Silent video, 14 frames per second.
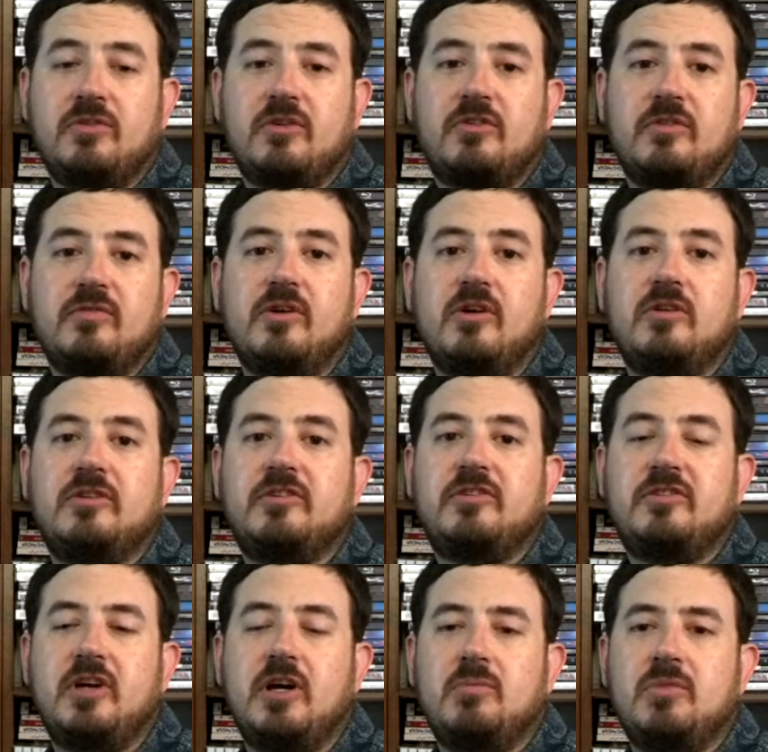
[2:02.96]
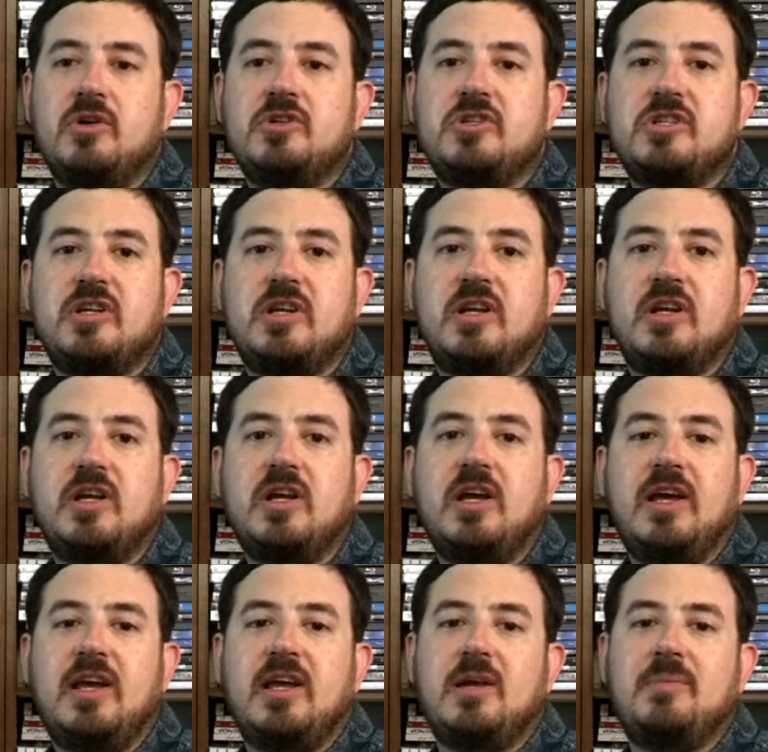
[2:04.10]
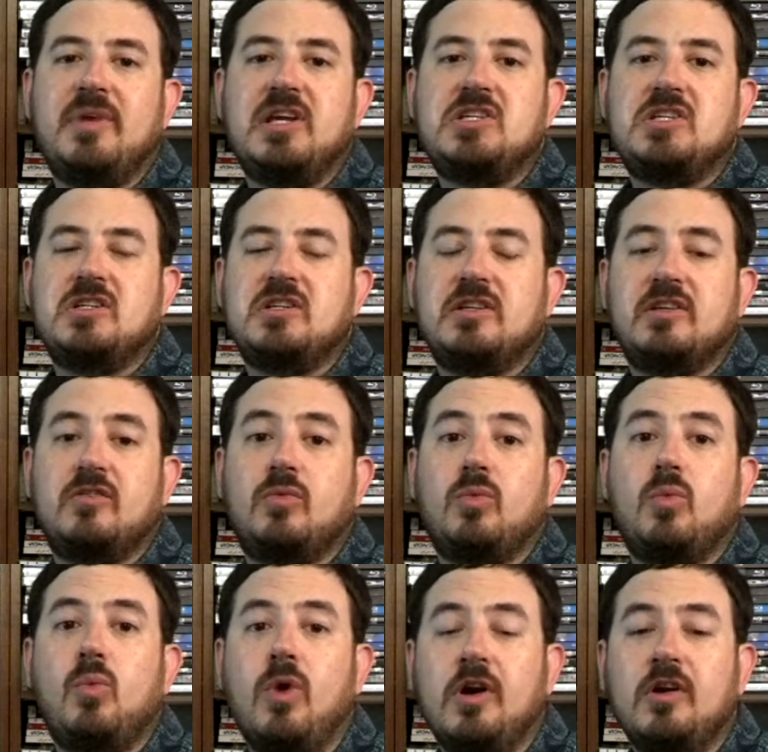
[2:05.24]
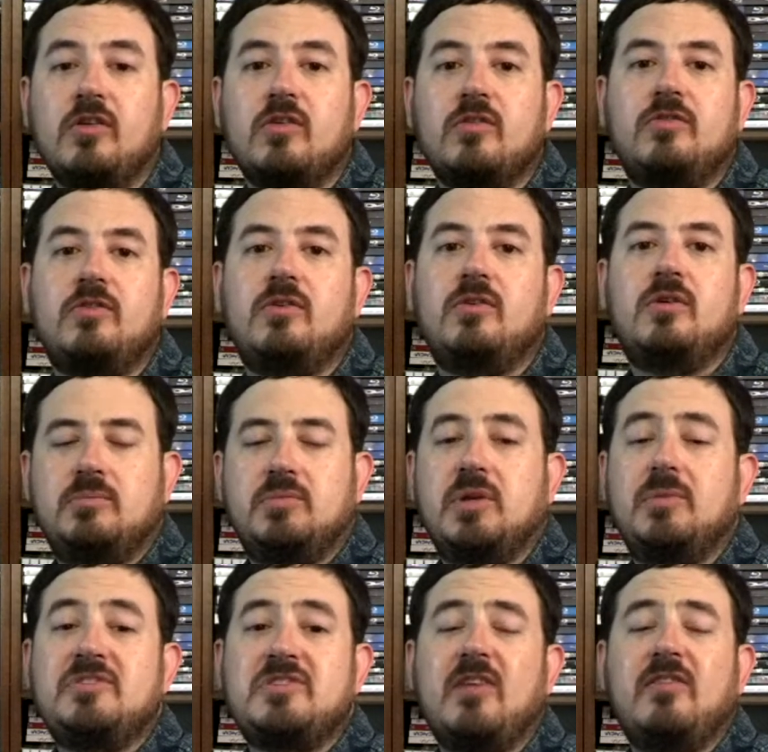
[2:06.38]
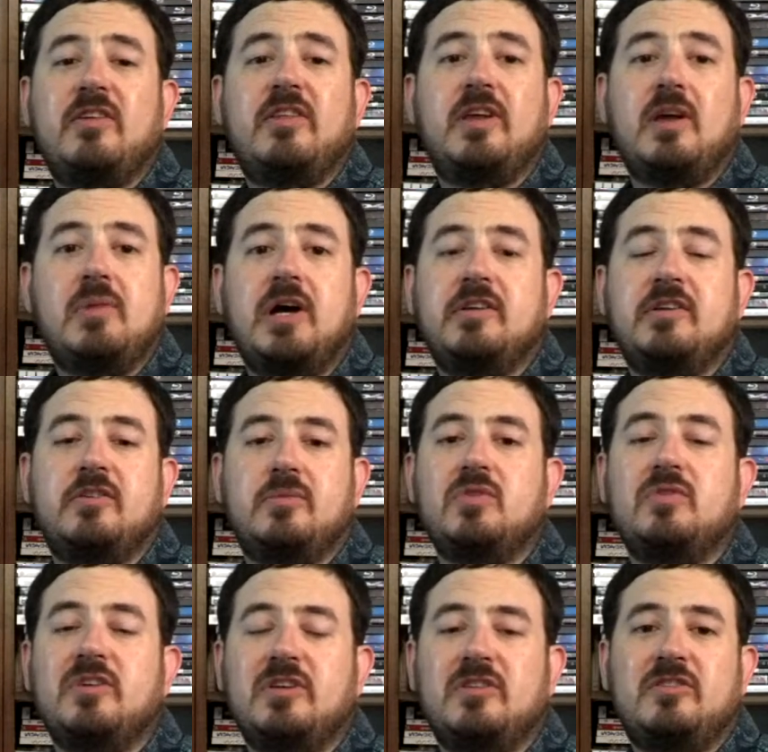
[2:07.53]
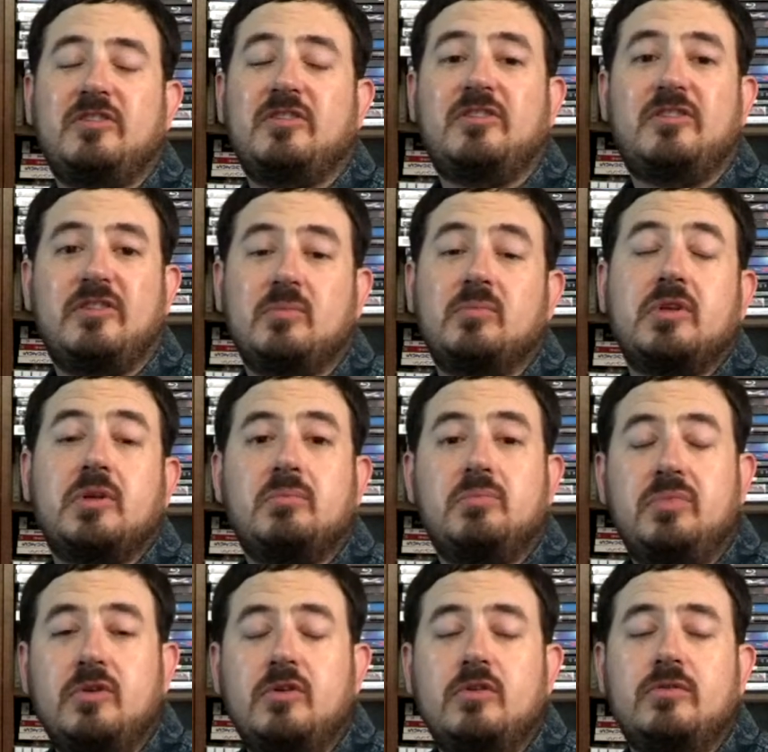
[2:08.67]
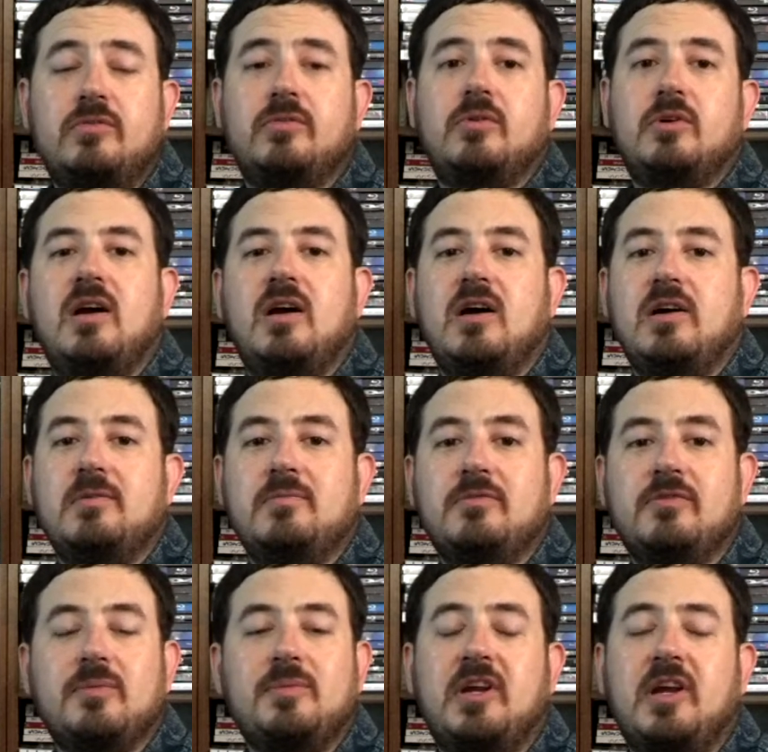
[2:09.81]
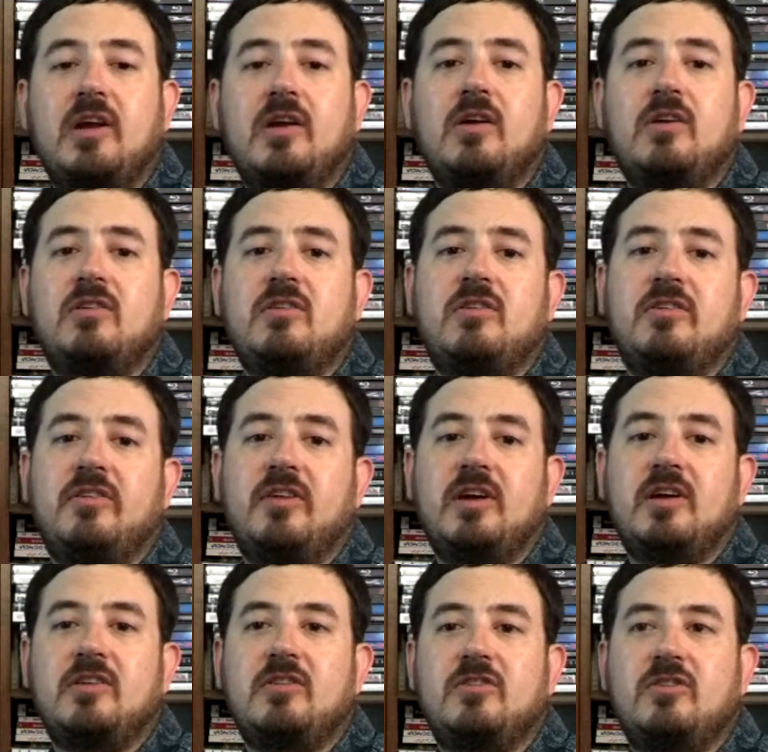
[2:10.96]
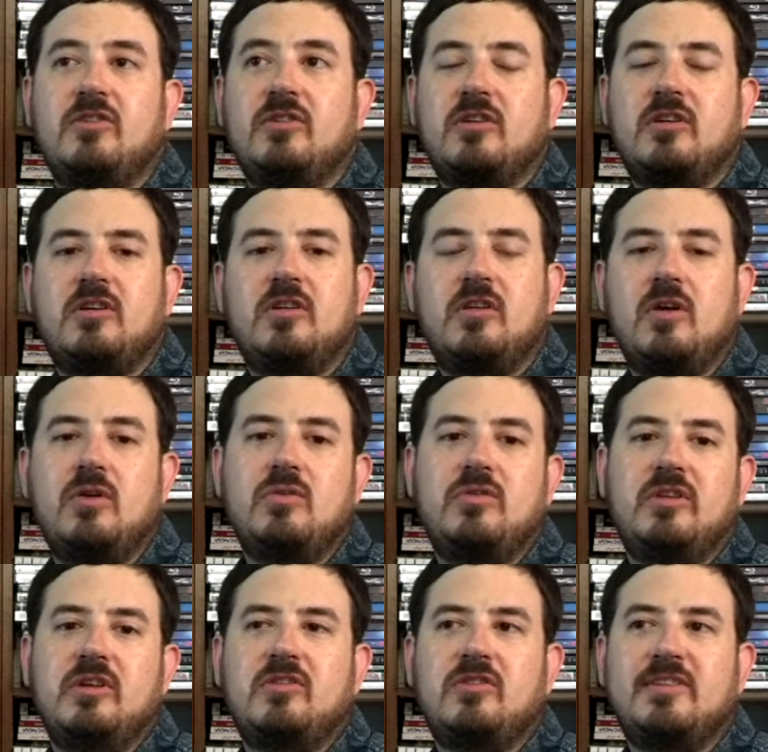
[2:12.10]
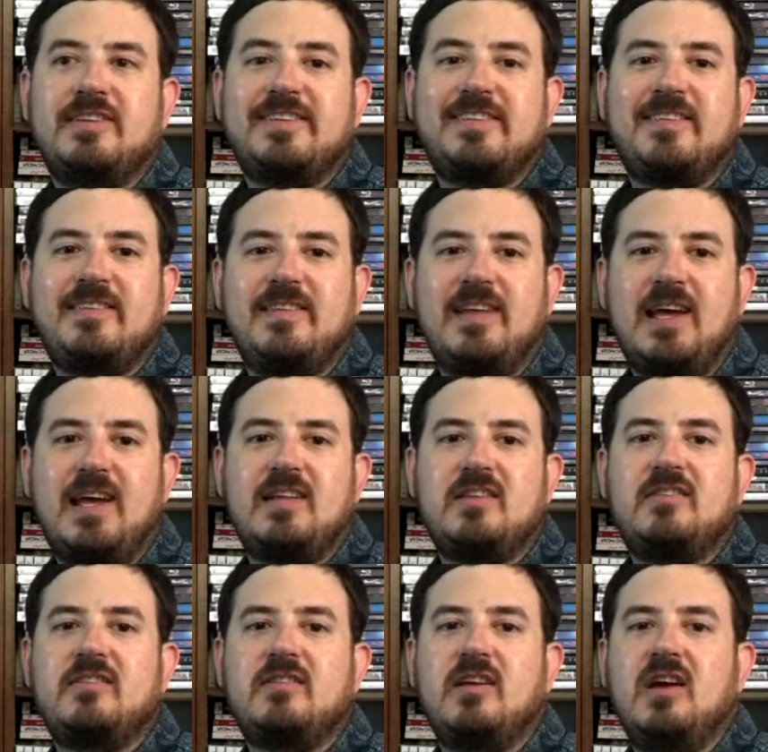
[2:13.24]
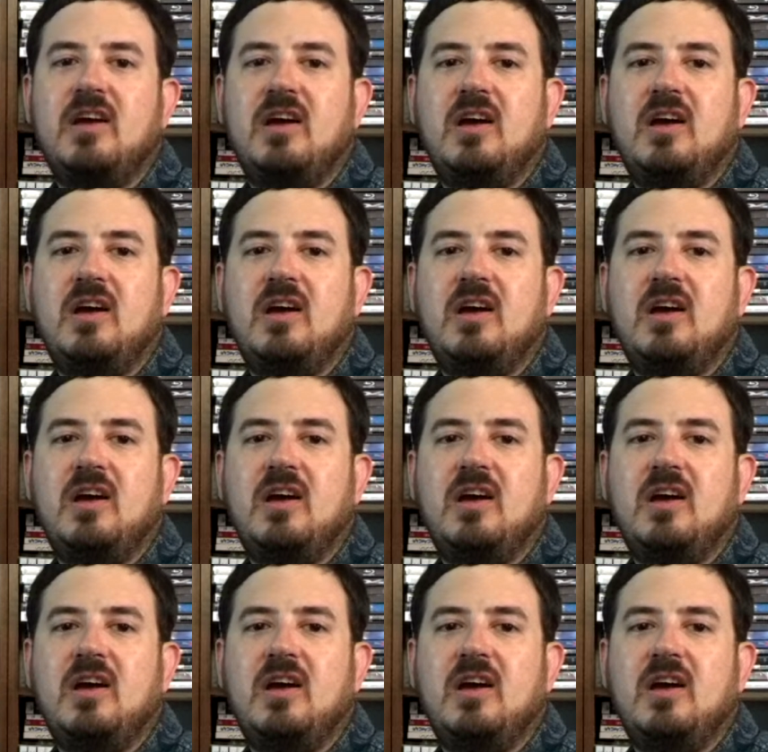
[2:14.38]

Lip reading: first of all. The stop motion animation is wonderful. Pretty much everything about this movie is just simply beautiful. From the character designs, to the clothing, to the sets.